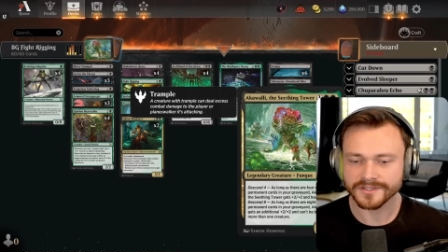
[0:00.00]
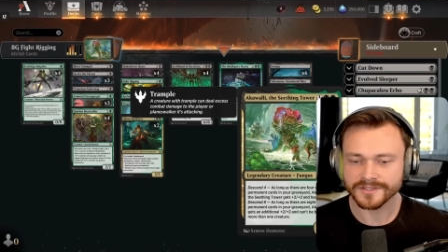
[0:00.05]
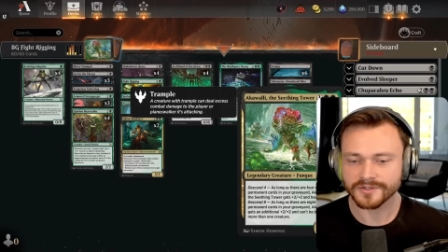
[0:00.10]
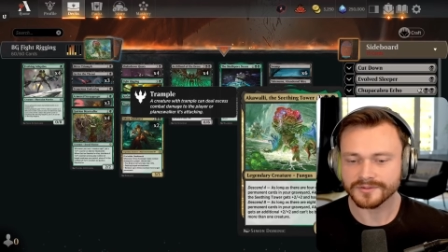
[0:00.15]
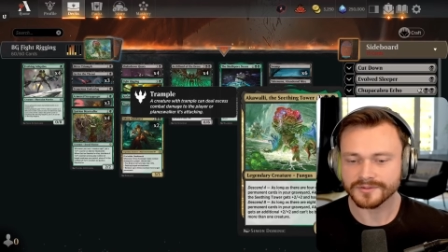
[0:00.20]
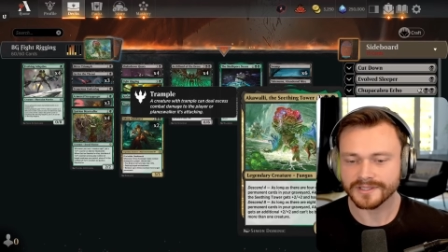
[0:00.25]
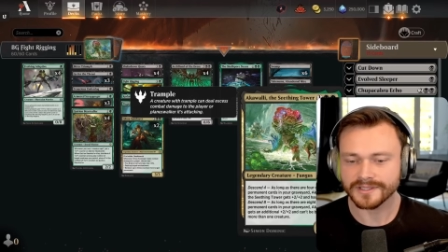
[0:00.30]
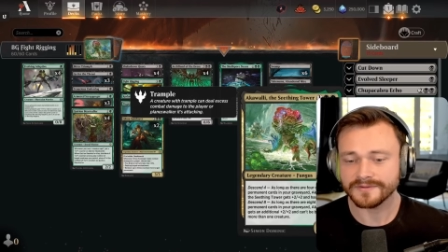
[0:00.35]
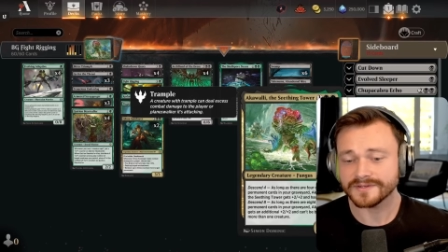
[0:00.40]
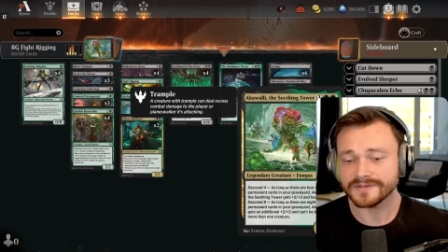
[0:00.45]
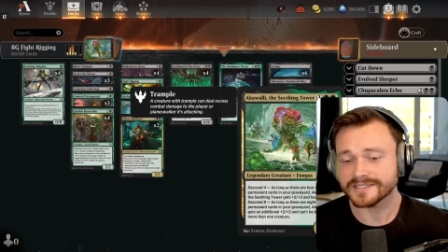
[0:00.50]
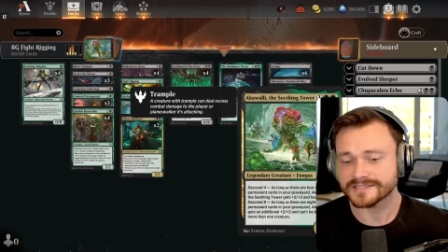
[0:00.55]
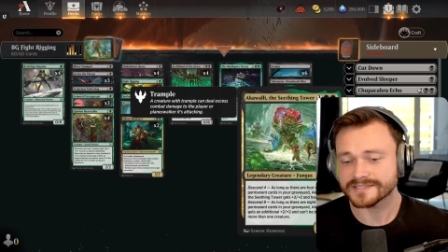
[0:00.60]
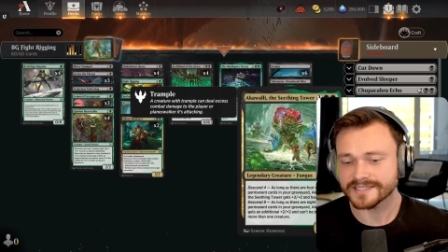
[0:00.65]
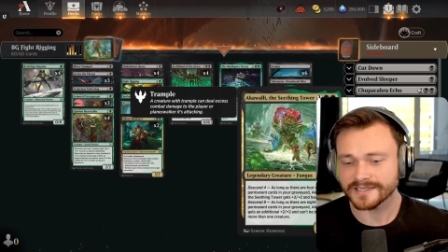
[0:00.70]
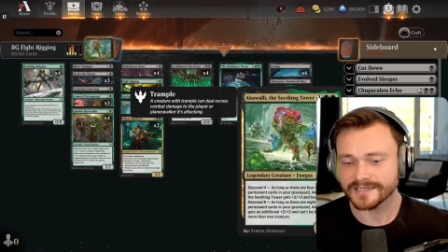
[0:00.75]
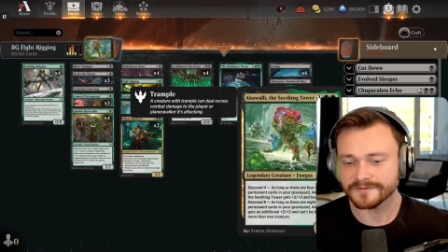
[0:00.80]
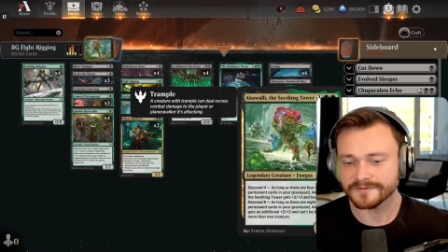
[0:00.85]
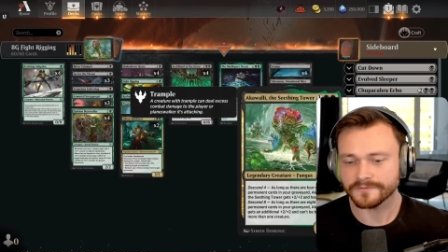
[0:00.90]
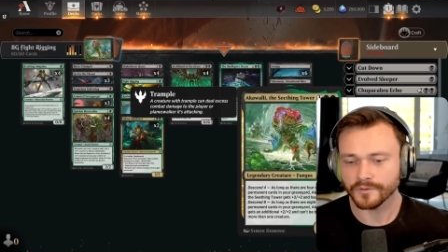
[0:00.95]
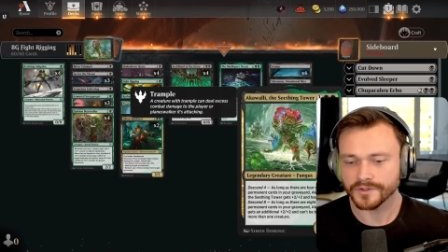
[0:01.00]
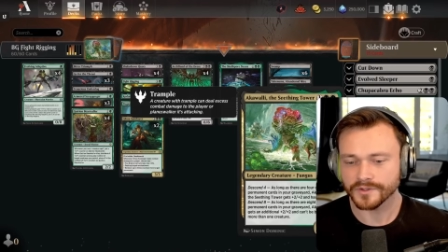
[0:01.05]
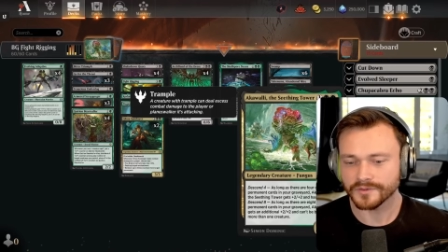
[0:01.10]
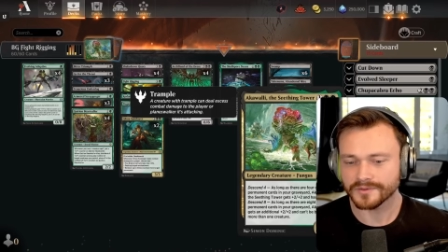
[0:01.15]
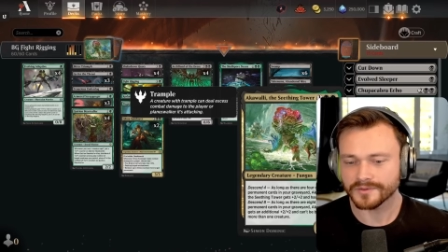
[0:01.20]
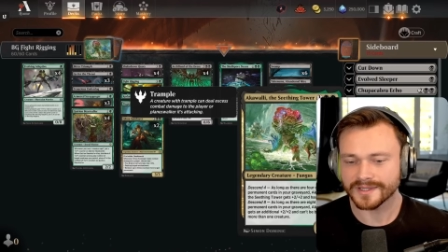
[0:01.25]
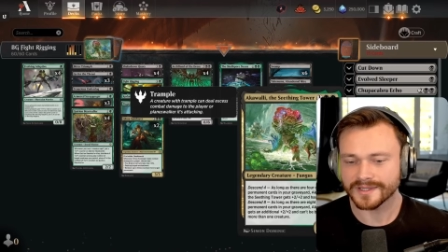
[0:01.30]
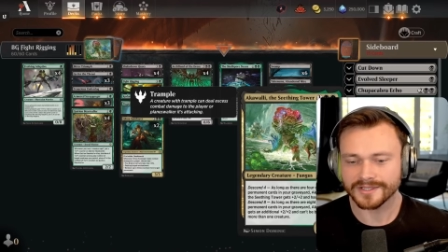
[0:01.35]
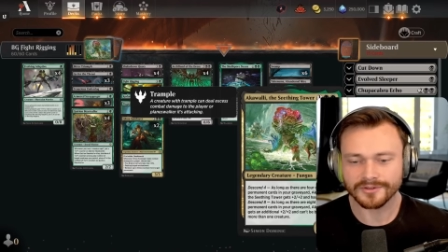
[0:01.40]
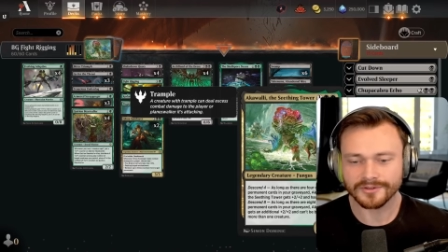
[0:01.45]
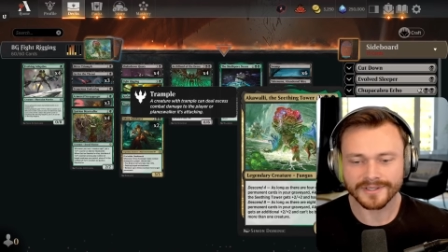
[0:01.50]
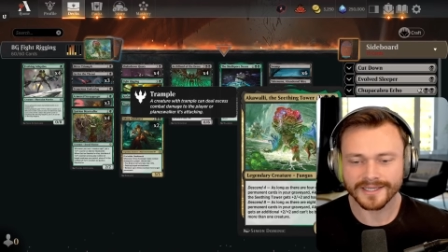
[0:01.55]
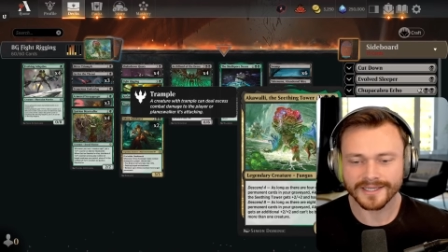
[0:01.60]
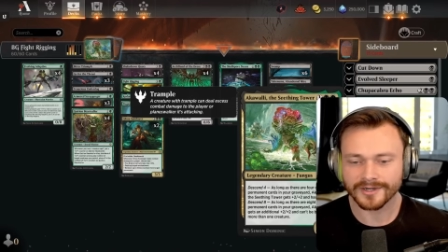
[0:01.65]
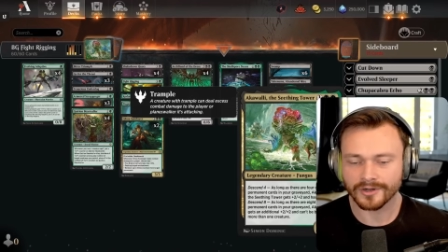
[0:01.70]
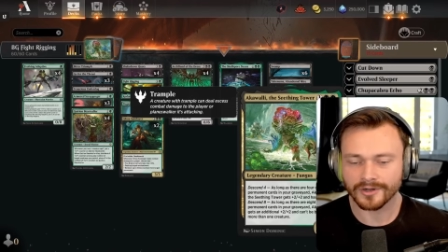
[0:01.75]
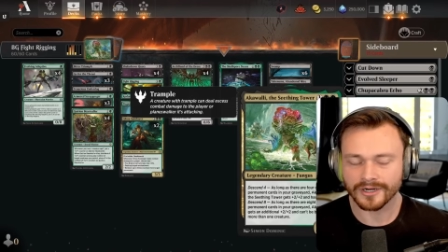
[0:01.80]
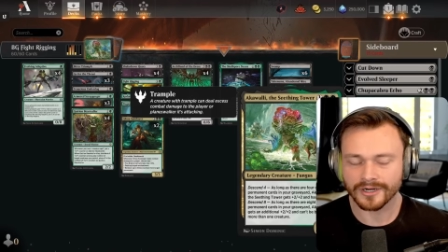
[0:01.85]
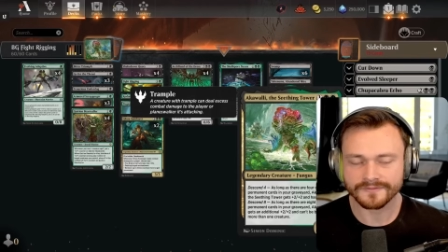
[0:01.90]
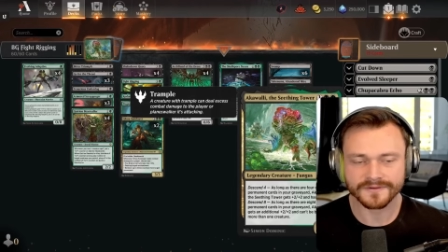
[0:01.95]
You even Descend 4, you'd think you get it
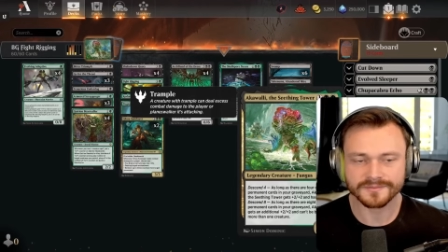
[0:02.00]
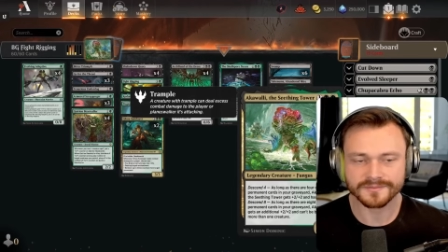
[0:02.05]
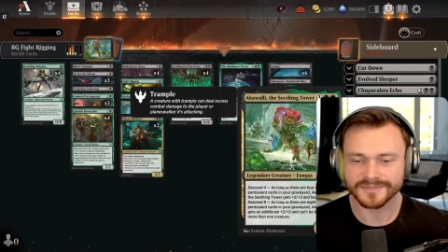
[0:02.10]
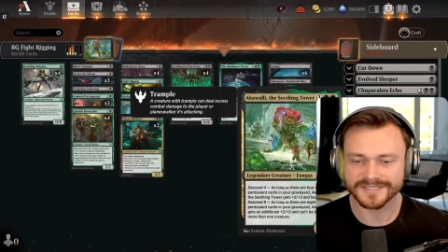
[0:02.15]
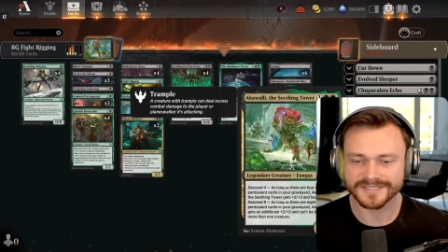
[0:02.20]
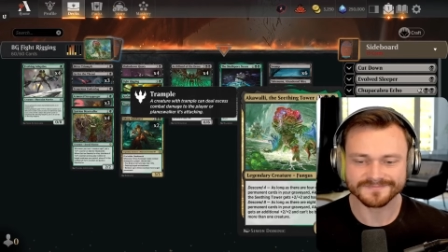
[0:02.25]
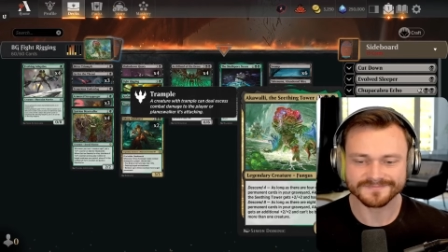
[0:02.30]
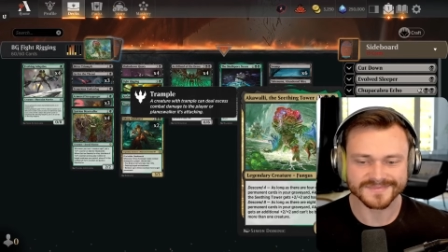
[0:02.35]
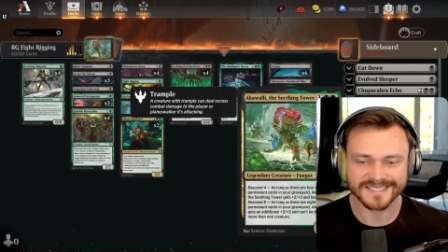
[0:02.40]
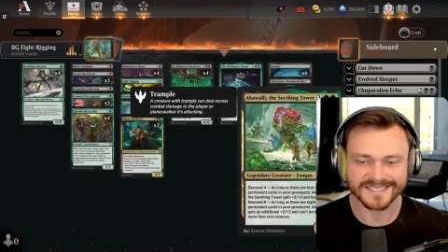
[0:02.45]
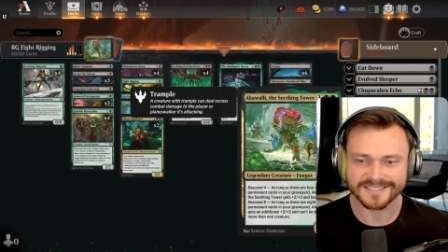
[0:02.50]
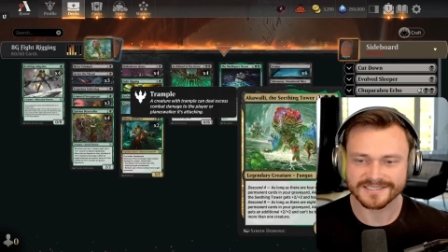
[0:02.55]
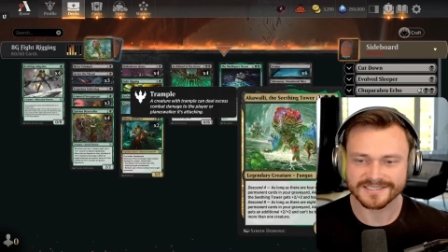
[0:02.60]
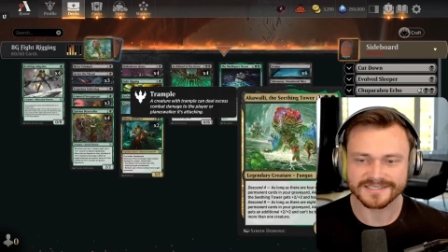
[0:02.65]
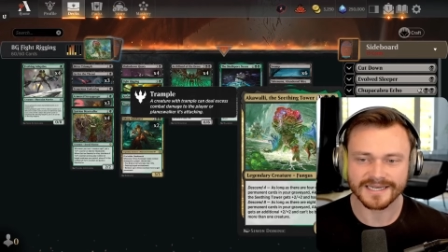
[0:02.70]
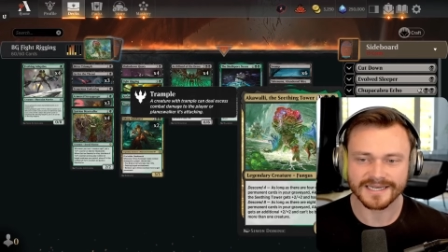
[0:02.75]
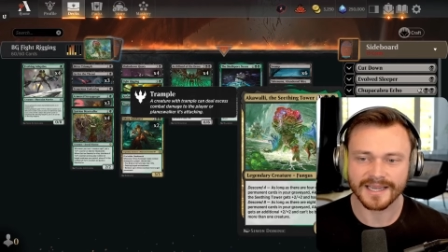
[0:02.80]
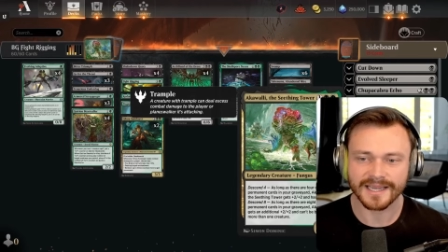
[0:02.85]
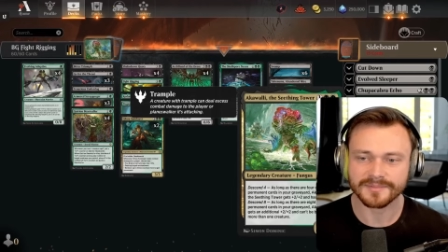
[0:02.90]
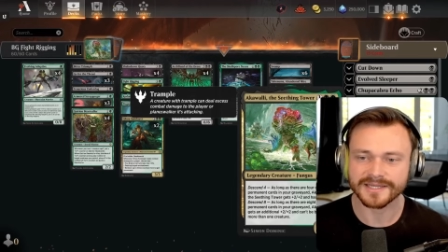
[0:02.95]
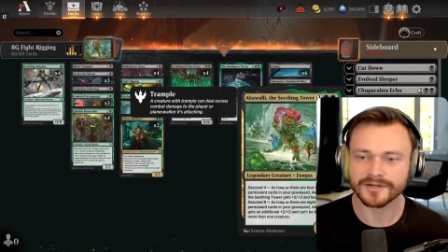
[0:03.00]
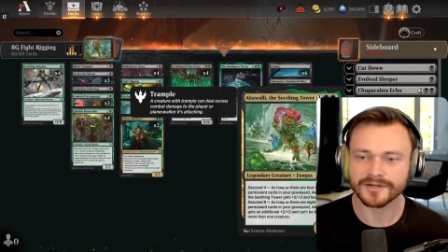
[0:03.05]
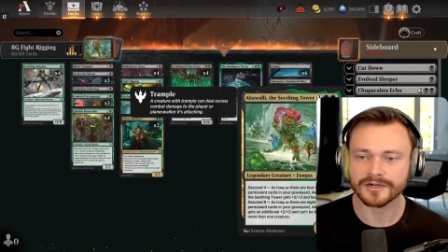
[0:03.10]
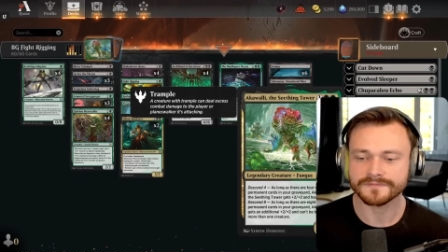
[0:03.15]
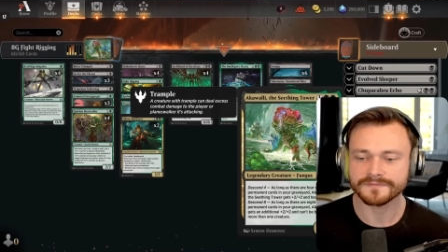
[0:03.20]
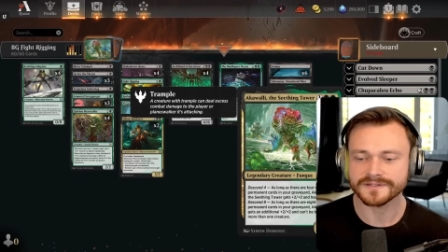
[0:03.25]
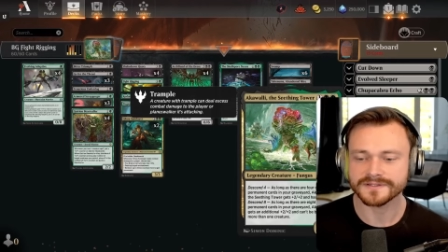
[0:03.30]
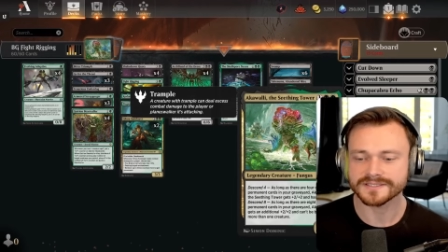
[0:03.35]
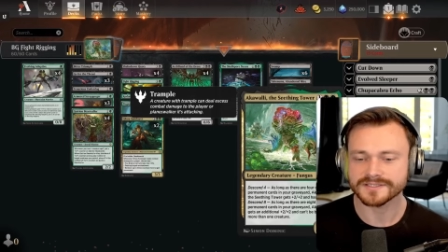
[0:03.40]
often, but it just doesn't happen that often.